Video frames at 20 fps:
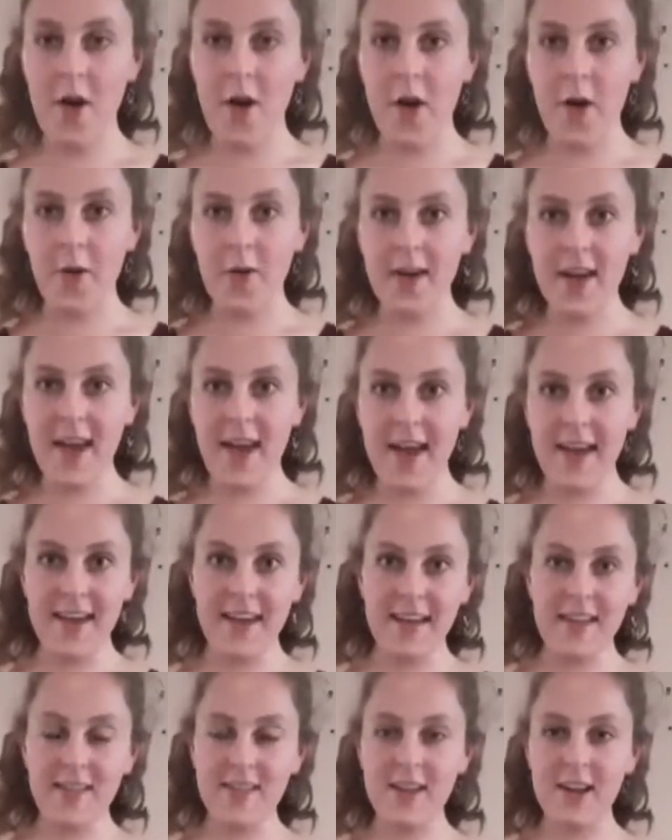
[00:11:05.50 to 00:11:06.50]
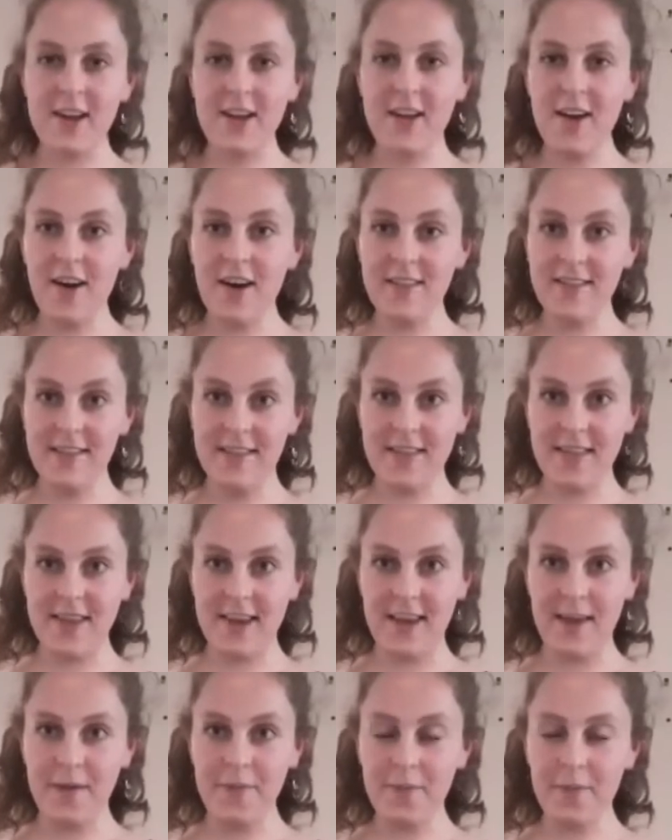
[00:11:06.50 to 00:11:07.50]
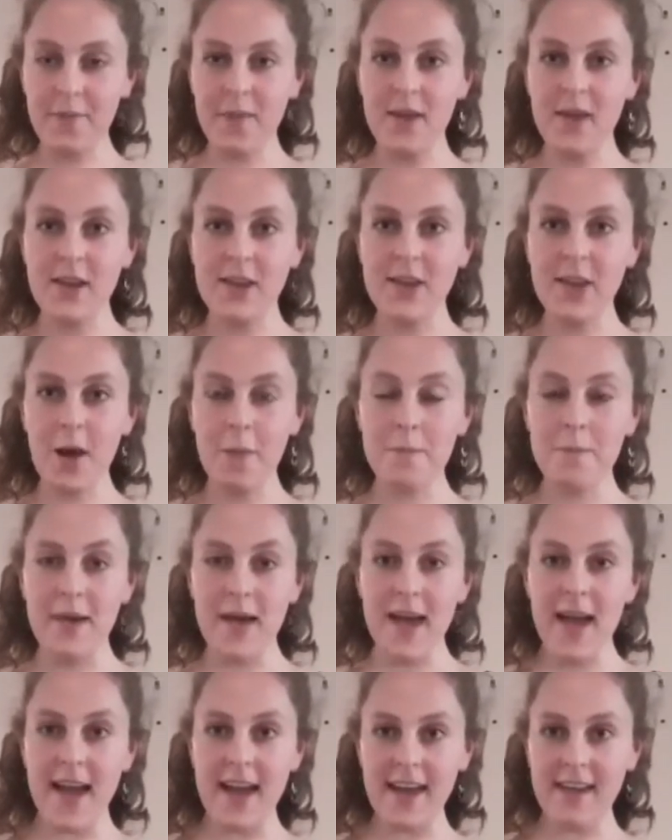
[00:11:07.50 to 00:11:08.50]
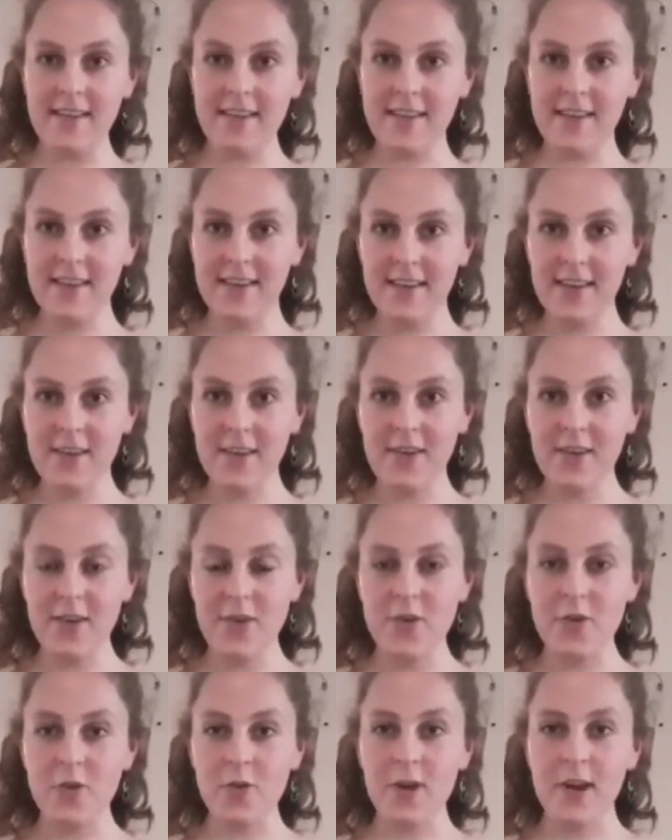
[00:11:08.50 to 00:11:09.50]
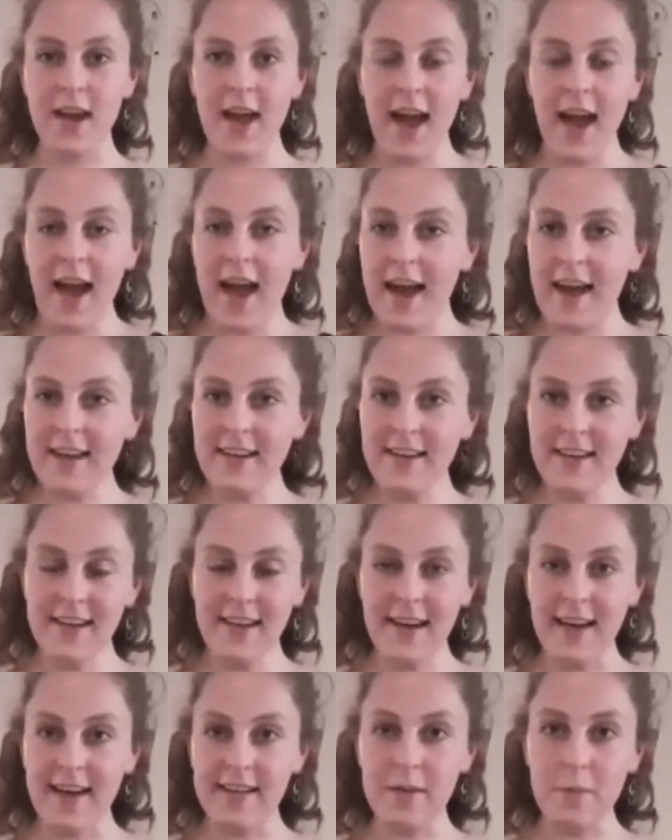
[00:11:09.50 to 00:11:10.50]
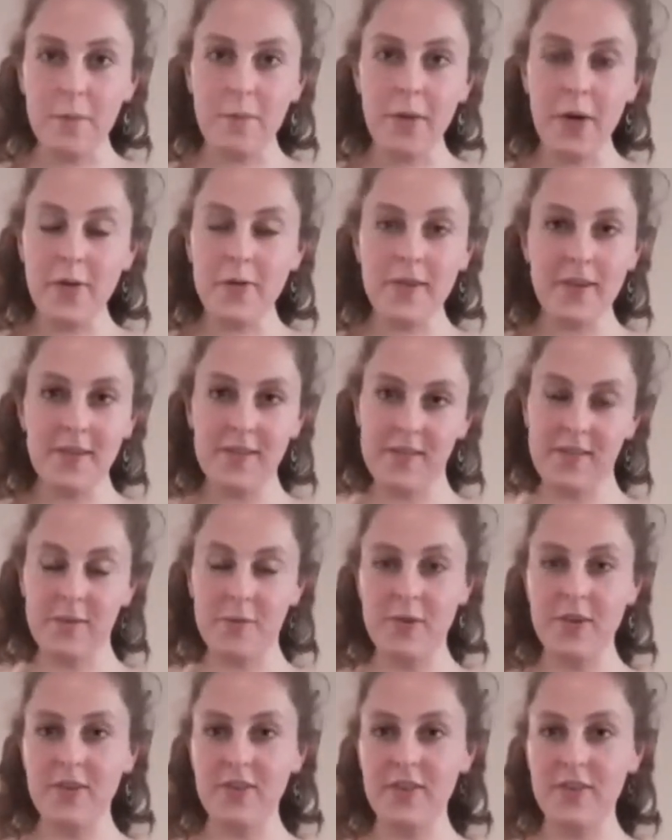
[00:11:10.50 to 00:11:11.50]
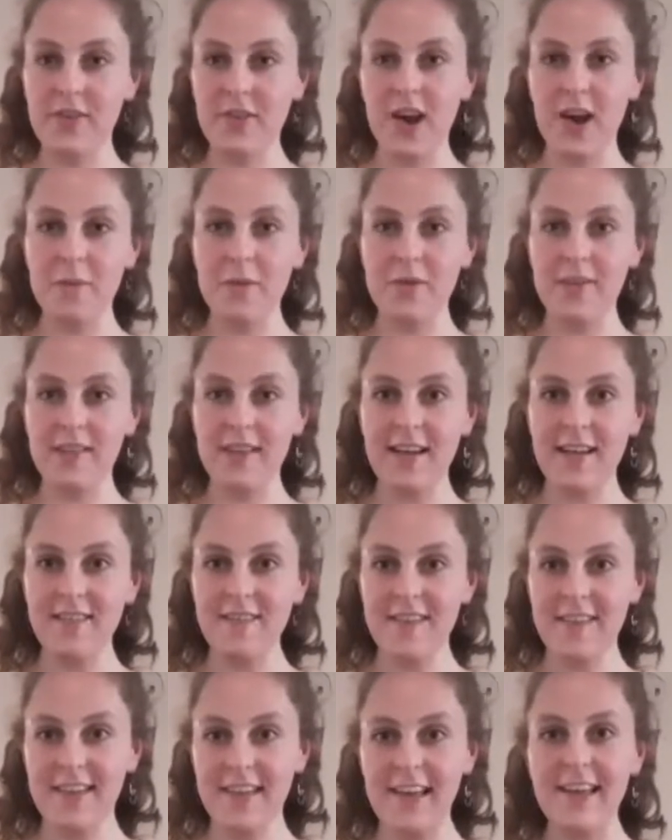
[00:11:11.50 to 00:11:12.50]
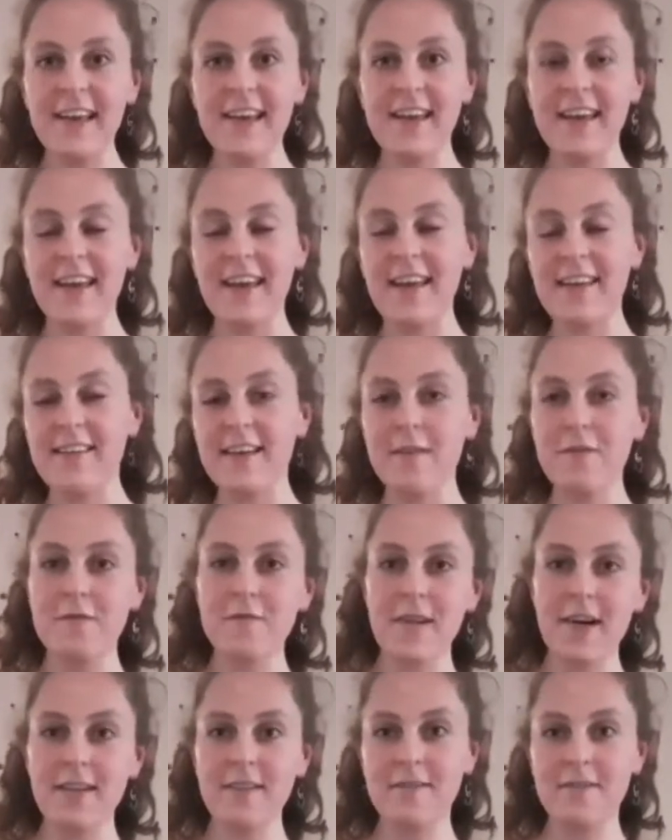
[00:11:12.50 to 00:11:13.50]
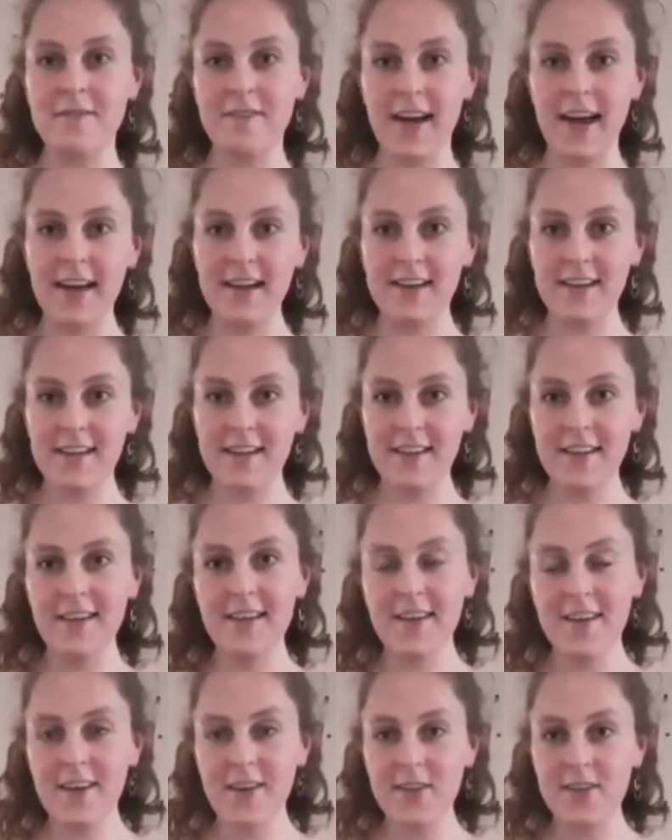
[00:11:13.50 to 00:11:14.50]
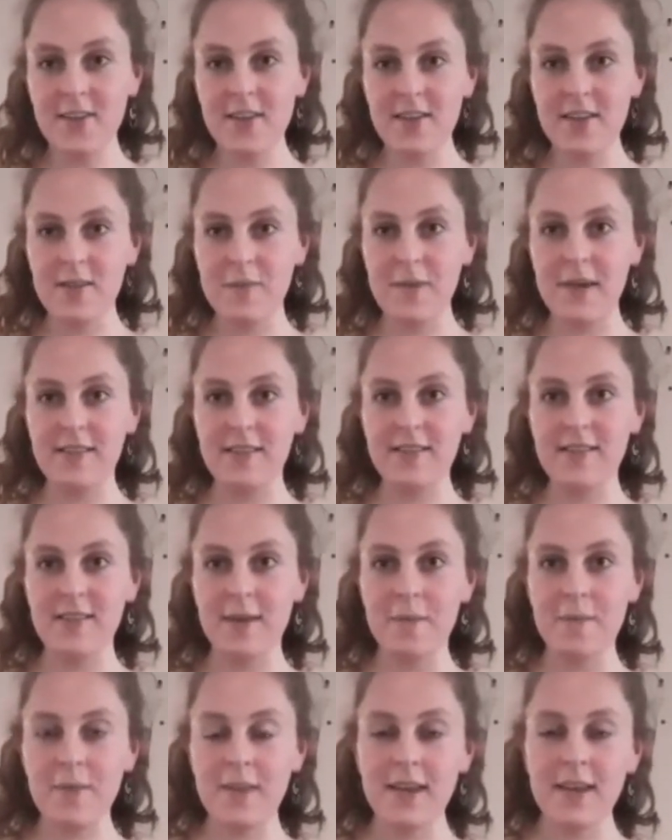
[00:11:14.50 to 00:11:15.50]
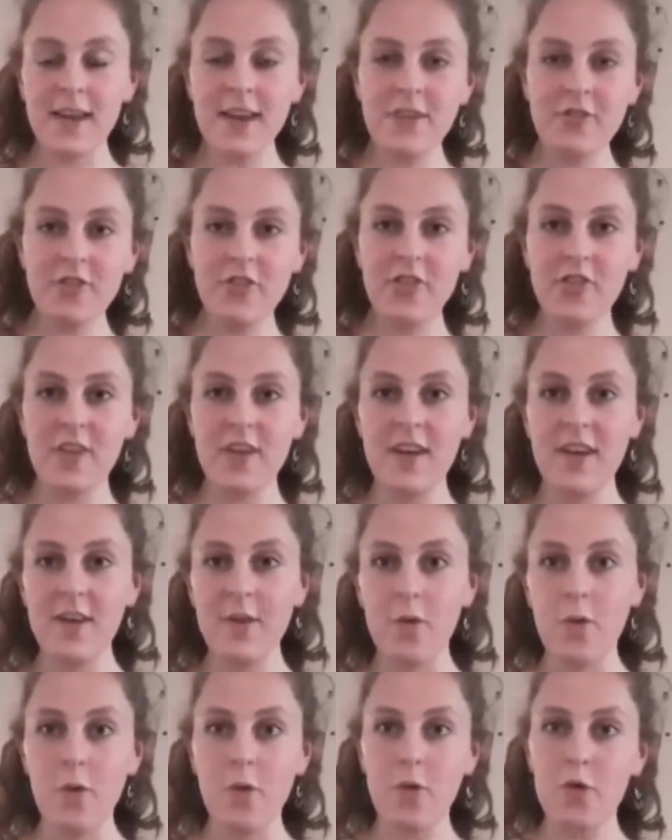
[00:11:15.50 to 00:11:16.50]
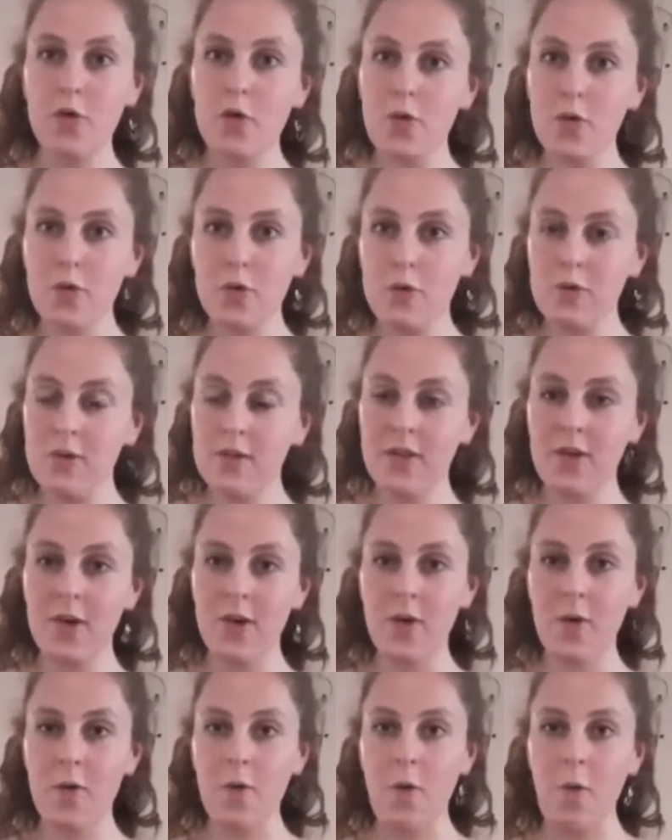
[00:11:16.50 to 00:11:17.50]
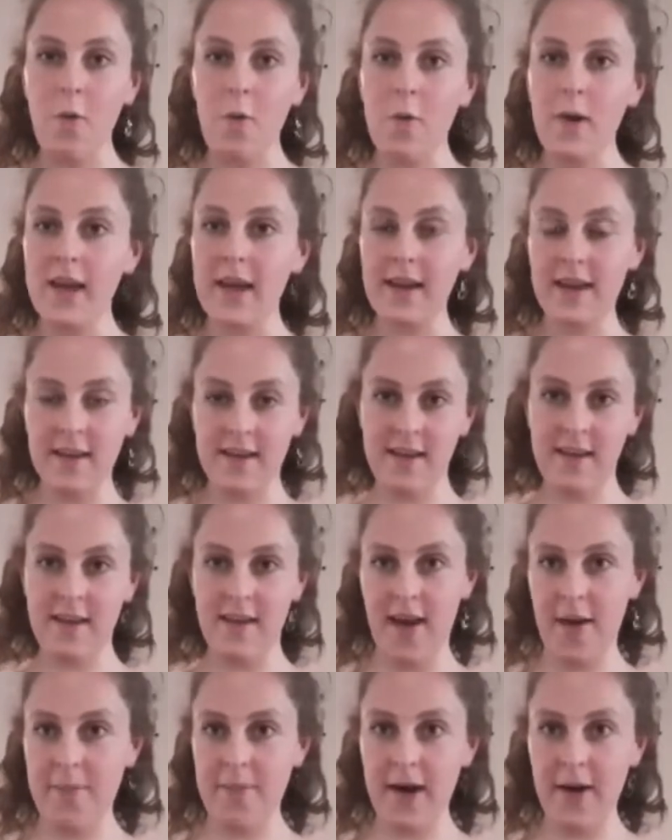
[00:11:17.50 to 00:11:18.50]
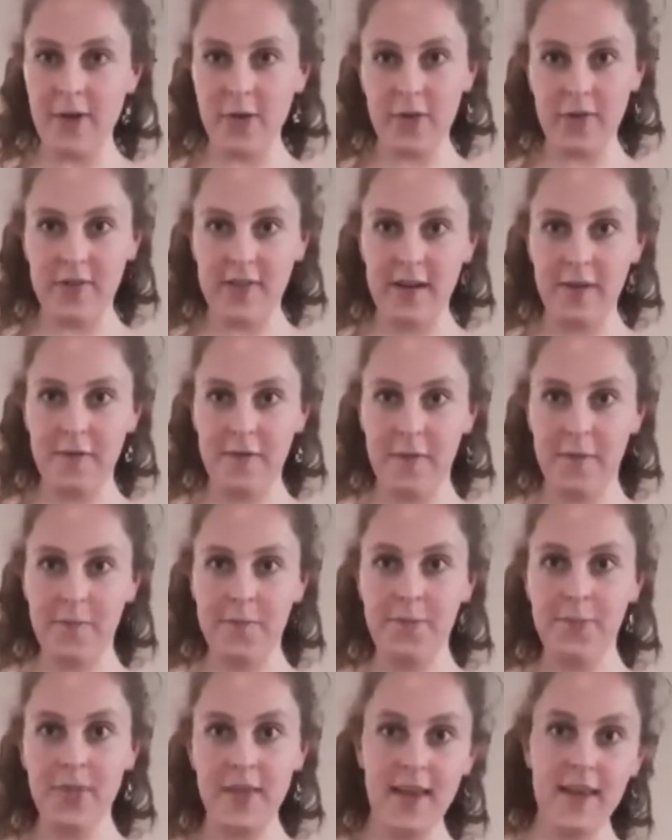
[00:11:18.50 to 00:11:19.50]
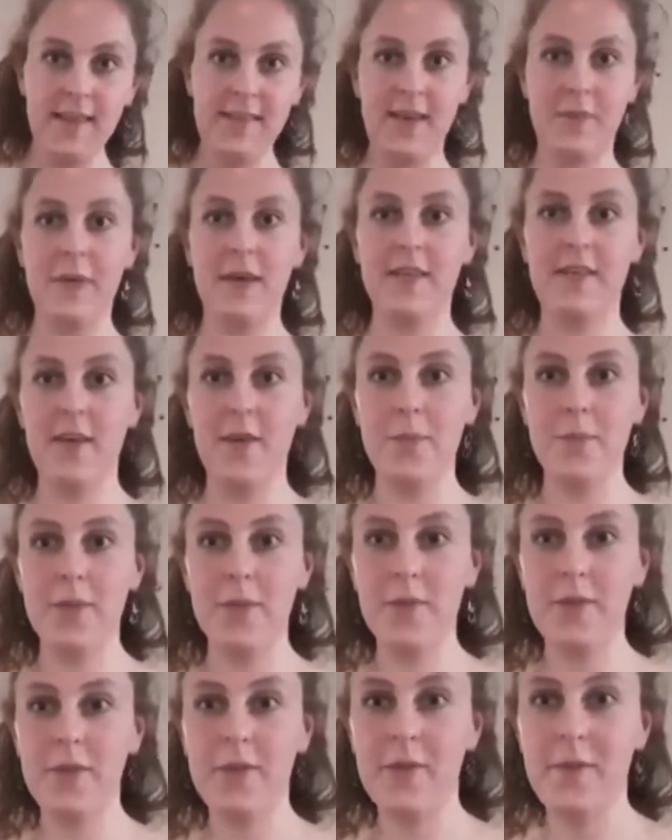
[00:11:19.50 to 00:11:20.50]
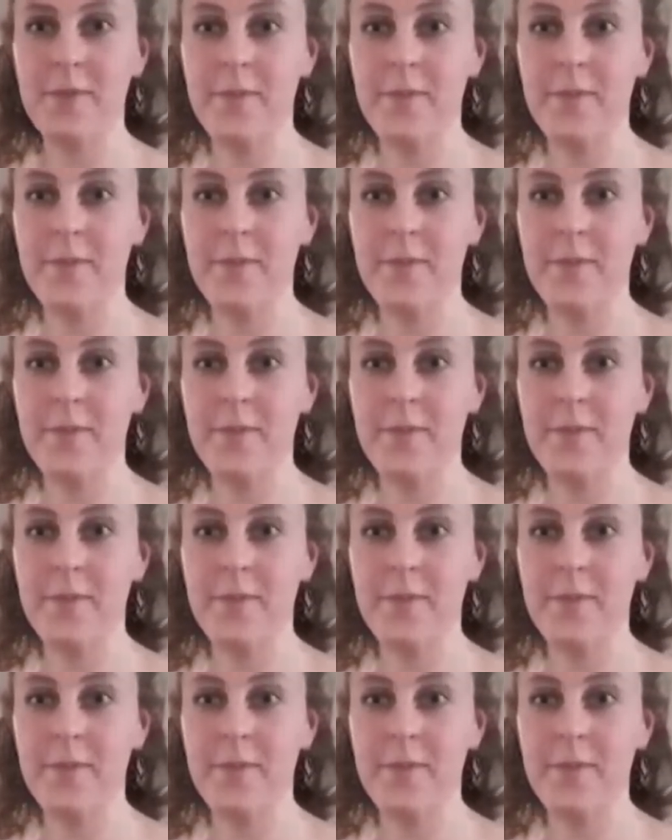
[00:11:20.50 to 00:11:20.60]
Okay, the last thing, number 8, you can add as a bonus when you describe yourself is a fun fact. So this means something interesting or cool or weird about yourself. Here's some examples.